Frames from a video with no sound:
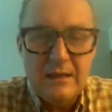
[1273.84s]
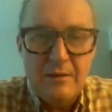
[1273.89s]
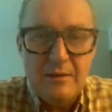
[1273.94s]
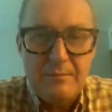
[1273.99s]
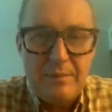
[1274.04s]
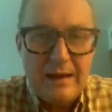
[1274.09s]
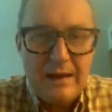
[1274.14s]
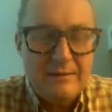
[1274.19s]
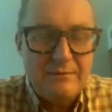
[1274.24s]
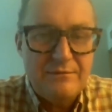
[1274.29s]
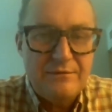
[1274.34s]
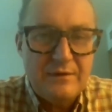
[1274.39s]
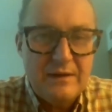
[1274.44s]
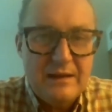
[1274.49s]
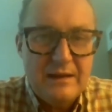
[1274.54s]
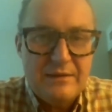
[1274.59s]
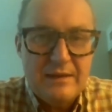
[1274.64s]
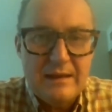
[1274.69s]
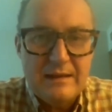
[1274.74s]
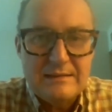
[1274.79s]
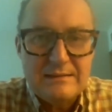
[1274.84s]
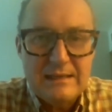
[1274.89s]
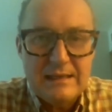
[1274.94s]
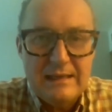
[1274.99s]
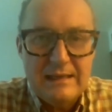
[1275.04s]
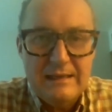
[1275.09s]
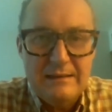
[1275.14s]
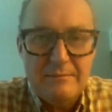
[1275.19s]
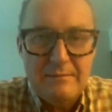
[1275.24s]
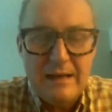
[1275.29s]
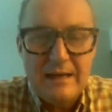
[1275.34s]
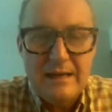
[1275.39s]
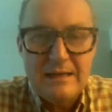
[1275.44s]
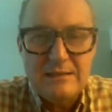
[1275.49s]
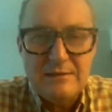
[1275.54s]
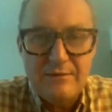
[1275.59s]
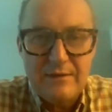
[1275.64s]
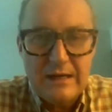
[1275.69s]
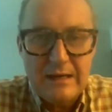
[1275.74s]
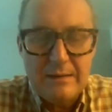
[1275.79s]
painfully that in many
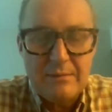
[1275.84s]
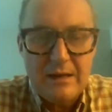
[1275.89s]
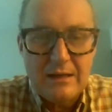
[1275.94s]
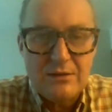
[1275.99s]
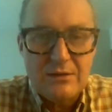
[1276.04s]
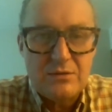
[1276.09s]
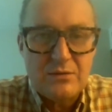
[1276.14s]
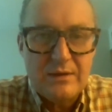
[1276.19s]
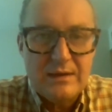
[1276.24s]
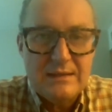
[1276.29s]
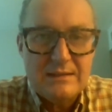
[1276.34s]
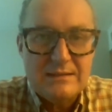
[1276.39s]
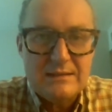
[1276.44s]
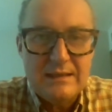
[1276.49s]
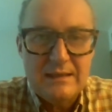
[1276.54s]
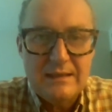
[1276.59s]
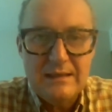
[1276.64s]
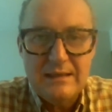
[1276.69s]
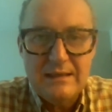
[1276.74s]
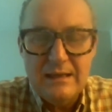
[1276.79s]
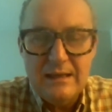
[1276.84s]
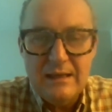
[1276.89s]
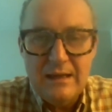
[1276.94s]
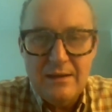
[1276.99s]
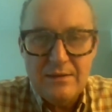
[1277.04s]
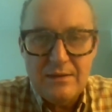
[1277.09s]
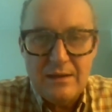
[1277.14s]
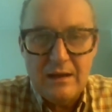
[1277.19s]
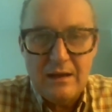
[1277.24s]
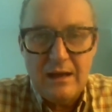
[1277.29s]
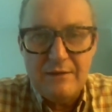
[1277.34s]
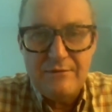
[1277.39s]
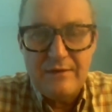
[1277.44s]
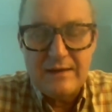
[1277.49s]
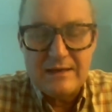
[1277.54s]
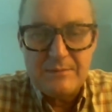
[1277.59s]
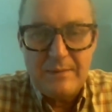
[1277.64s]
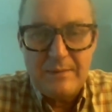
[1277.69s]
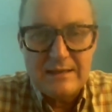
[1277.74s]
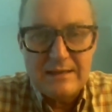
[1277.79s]
developed countries, the the life
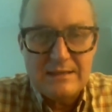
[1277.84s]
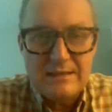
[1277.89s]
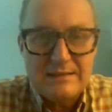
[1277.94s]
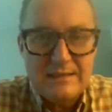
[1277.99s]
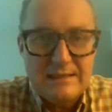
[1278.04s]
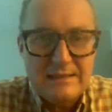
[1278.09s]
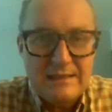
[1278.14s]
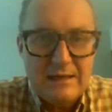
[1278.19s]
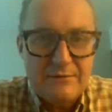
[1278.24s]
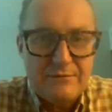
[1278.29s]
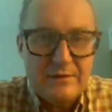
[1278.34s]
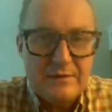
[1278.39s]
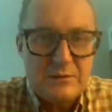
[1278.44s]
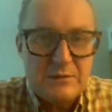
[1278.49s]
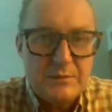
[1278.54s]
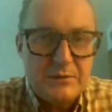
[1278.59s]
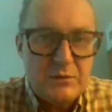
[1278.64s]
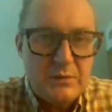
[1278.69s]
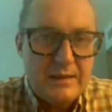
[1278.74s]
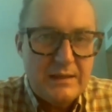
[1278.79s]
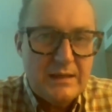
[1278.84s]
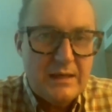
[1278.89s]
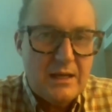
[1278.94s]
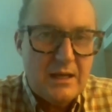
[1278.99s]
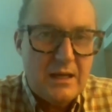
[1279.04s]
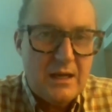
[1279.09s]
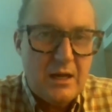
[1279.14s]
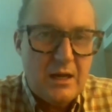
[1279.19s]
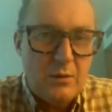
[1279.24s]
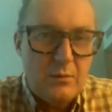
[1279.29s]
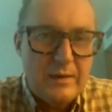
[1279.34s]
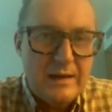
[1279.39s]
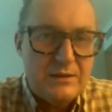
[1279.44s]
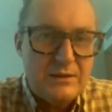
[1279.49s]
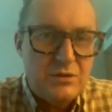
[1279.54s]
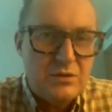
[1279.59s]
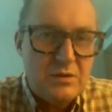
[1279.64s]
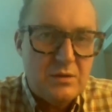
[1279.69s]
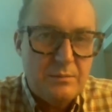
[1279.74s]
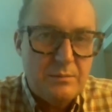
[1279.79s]
expectancy difference between a, a
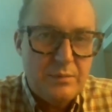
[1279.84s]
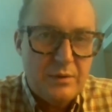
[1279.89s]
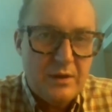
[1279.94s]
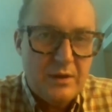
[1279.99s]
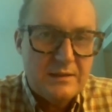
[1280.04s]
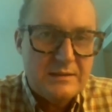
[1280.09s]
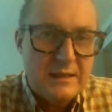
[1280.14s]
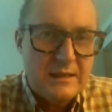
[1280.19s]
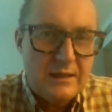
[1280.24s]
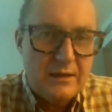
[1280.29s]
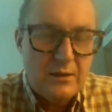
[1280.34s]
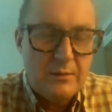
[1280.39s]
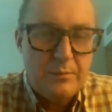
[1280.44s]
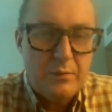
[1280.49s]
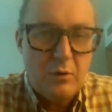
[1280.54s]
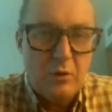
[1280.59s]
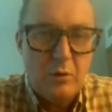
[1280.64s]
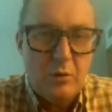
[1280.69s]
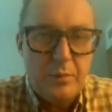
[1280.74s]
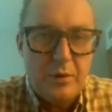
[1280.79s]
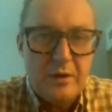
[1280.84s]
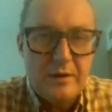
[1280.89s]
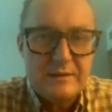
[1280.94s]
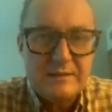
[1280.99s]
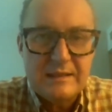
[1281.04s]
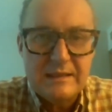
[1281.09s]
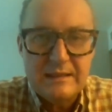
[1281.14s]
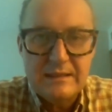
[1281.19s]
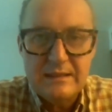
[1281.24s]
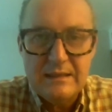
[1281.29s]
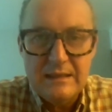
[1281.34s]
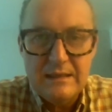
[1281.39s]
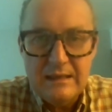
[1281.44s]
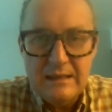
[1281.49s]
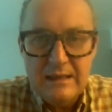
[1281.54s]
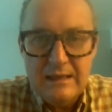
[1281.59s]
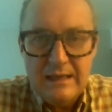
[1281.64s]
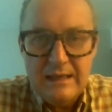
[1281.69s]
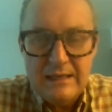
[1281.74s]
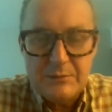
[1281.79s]
rich person and a poor person
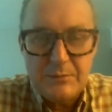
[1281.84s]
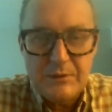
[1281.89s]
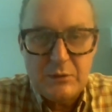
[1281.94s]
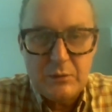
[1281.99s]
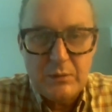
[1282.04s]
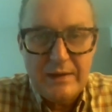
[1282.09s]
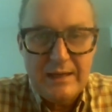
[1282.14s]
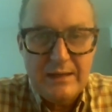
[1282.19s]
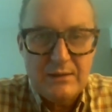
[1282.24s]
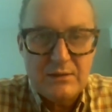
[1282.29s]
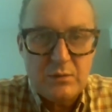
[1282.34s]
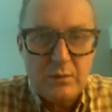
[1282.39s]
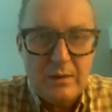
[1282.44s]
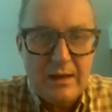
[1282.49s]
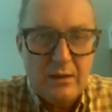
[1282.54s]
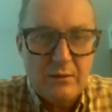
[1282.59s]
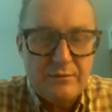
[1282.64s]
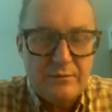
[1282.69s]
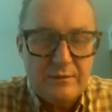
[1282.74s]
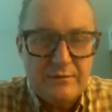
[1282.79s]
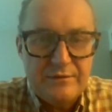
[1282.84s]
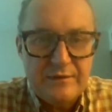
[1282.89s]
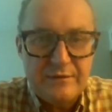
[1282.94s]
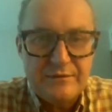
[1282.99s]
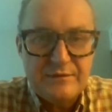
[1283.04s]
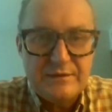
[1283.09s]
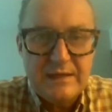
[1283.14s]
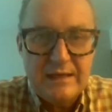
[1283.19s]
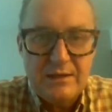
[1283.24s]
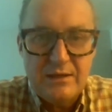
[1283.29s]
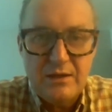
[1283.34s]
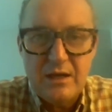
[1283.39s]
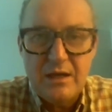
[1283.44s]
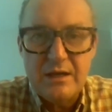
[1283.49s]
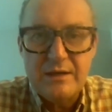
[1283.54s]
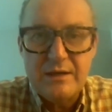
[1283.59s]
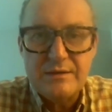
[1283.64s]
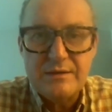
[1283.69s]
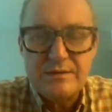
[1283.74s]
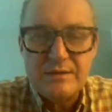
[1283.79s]
is between 12 and 15
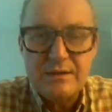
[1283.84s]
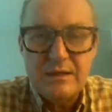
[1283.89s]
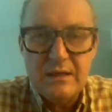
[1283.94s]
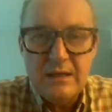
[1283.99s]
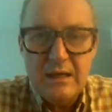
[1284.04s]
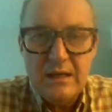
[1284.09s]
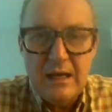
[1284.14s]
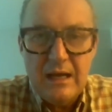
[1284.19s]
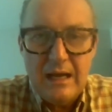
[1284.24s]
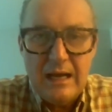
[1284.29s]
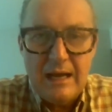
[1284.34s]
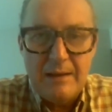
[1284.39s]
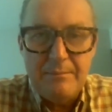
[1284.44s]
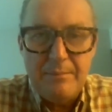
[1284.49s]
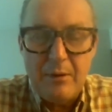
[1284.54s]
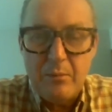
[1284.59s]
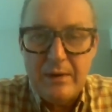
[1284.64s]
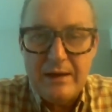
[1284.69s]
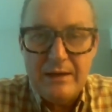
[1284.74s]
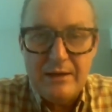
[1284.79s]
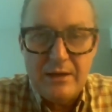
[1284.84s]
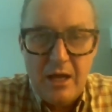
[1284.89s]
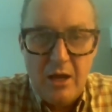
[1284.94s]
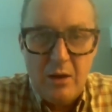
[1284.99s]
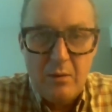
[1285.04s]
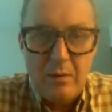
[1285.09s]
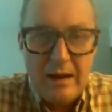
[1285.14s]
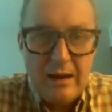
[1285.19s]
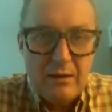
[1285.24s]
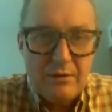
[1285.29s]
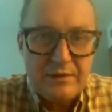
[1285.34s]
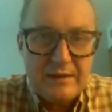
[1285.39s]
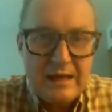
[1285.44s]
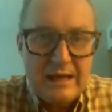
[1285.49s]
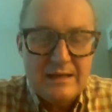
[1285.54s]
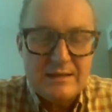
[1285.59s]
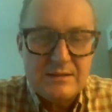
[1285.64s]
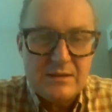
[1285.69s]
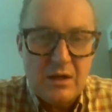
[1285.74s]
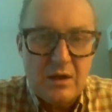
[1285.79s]
years. Um, but we know
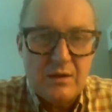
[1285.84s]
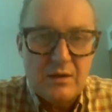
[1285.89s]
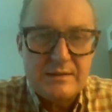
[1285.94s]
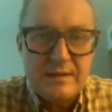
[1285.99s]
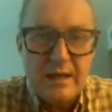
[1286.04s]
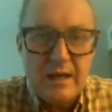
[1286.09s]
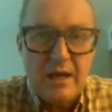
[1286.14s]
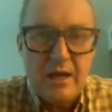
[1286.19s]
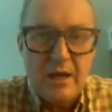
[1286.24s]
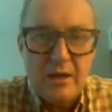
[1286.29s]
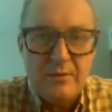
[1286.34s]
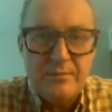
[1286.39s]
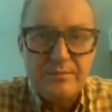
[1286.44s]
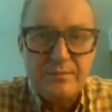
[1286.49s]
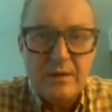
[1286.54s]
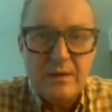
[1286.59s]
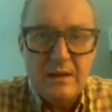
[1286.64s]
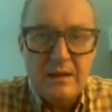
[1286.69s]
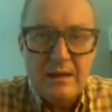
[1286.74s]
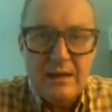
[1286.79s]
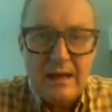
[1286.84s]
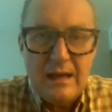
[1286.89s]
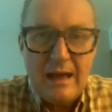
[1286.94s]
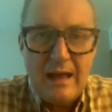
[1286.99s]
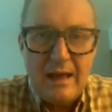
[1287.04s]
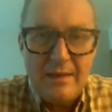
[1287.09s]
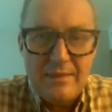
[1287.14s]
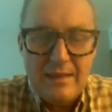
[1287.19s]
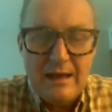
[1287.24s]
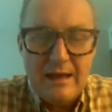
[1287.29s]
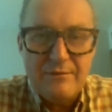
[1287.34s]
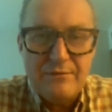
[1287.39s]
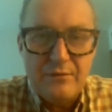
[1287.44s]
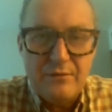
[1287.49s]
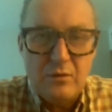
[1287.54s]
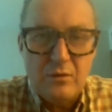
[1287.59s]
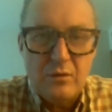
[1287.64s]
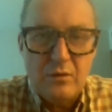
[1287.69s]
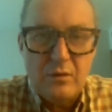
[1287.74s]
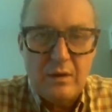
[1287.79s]
healthcare starts at home. And
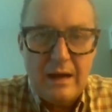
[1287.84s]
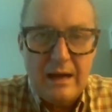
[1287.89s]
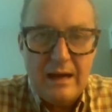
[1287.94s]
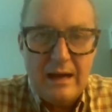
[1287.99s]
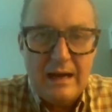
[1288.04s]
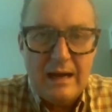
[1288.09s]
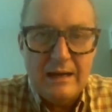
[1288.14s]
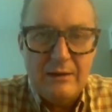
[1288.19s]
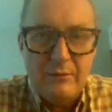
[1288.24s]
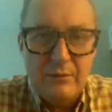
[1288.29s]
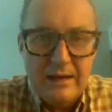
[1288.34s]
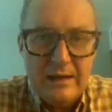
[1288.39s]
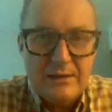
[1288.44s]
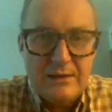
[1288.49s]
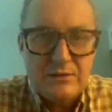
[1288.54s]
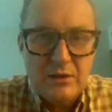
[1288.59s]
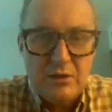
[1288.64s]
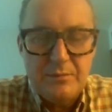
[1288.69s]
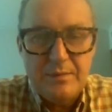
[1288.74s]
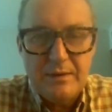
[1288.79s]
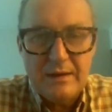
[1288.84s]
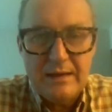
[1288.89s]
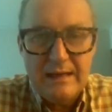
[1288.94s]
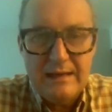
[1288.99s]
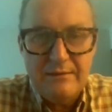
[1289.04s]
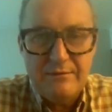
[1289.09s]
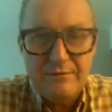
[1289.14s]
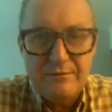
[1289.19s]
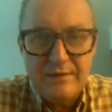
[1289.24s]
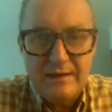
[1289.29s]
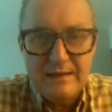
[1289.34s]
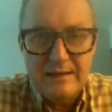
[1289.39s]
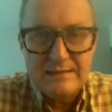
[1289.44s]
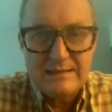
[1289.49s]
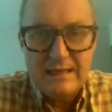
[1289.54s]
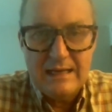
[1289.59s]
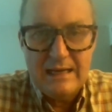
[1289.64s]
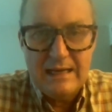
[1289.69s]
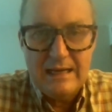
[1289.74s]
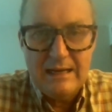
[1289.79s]
therefore, I really do believe that
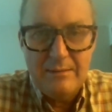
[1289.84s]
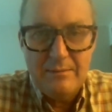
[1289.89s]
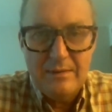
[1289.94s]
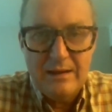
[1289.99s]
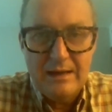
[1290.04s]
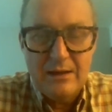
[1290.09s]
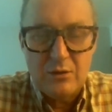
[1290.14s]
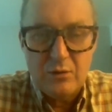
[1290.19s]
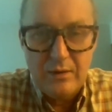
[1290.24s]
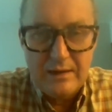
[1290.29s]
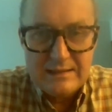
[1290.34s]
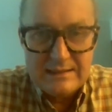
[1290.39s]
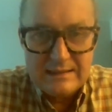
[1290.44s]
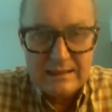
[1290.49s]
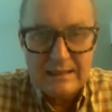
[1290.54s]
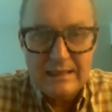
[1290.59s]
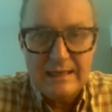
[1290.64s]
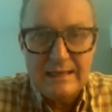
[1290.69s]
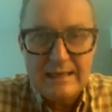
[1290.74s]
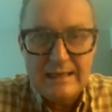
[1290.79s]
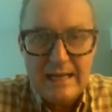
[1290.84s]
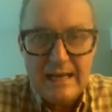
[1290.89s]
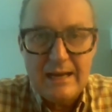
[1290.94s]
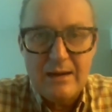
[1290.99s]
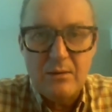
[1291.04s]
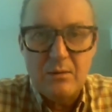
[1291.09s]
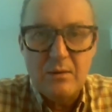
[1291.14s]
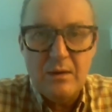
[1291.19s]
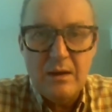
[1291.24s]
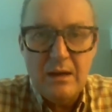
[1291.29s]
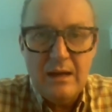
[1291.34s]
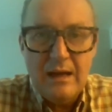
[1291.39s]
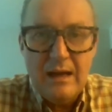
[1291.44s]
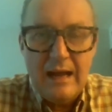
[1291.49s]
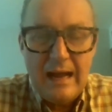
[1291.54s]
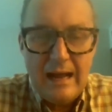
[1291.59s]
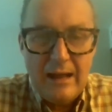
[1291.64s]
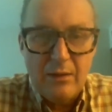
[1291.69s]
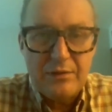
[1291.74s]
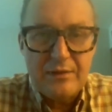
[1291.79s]
um, increasingly now,
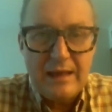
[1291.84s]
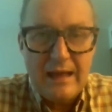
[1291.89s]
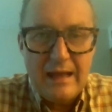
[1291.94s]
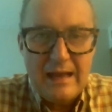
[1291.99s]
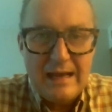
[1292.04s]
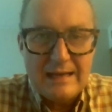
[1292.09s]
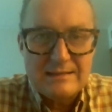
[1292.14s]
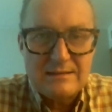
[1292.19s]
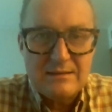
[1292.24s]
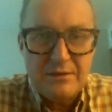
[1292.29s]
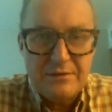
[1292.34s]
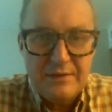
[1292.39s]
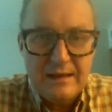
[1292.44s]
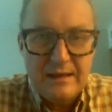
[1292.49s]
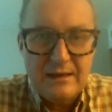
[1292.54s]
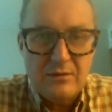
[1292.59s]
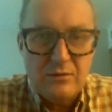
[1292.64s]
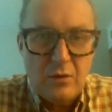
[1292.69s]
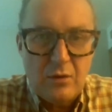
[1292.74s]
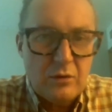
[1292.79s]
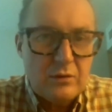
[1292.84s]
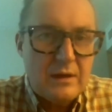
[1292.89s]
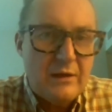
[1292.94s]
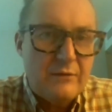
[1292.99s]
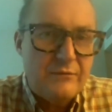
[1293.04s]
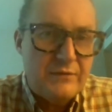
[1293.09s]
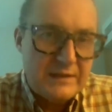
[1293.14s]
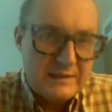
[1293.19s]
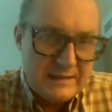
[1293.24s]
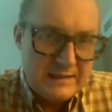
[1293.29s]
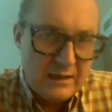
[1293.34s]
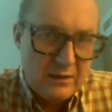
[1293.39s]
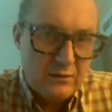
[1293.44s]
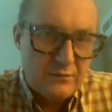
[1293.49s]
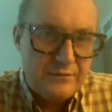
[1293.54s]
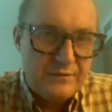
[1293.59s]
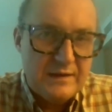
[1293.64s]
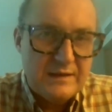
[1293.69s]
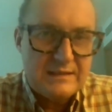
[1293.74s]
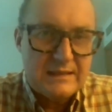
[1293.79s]
healthcare has to think not of
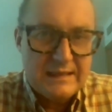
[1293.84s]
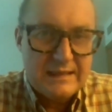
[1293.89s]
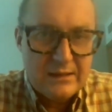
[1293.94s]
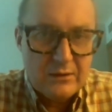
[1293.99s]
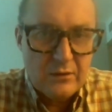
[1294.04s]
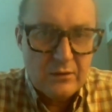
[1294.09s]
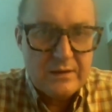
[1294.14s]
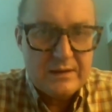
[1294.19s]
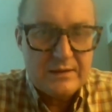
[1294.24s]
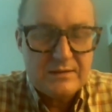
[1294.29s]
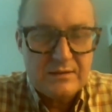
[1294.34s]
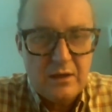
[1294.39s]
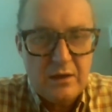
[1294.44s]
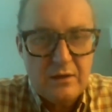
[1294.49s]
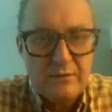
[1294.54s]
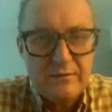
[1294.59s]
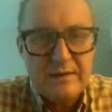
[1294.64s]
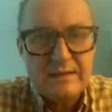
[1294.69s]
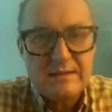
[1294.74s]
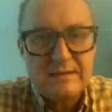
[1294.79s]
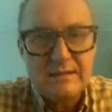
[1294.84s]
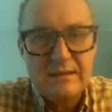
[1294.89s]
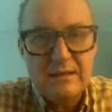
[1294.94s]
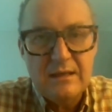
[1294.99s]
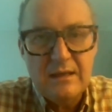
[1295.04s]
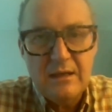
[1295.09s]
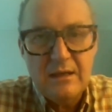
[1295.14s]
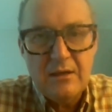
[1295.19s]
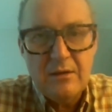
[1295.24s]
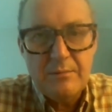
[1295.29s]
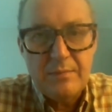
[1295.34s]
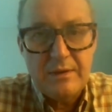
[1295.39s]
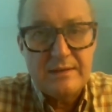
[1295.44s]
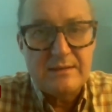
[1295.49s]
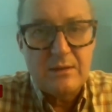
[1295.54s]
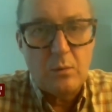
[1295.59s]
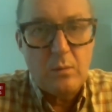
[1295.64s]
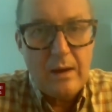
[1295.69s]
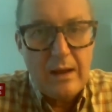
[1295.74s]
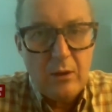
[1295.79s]
itself as an illness service, but as a
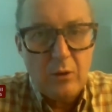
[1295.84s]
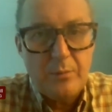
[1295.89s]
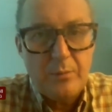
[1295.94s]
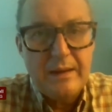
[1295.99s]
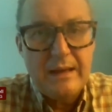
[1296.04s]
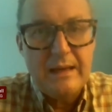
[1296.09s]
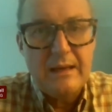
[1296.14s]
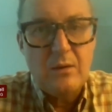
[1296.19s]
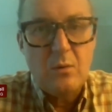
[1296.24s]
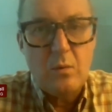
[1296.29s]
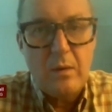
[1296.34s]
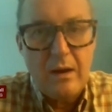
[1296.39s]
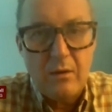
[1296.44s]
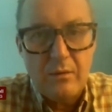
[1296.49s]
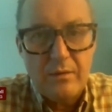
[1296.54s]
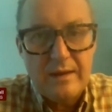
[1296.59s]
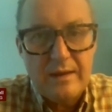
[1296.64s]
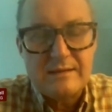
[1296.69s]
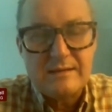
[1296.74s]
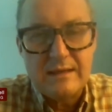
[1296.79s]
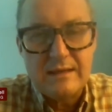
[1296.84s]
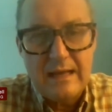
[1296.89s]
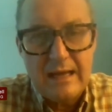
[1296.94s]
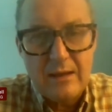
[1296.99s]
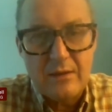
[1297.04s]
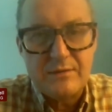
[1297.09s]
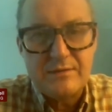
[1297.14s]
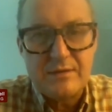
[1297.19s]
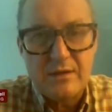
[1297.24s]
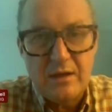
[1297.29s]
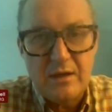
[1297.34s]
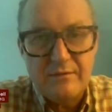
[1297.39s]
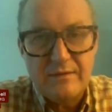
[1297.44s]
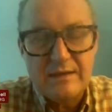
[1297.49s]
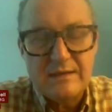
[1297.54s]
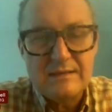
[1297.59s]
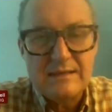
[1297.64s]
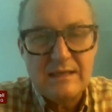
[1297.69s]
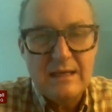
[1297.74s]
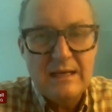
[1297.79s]
well-being, wellness, and health service.